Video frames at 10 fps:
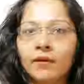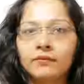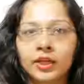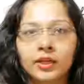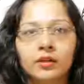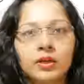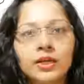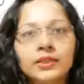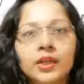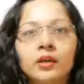have taken
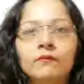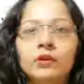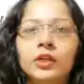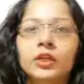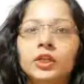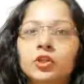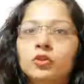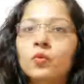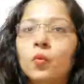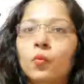is converted
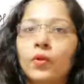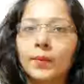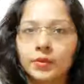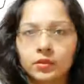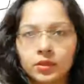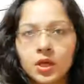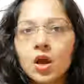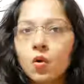into vapors.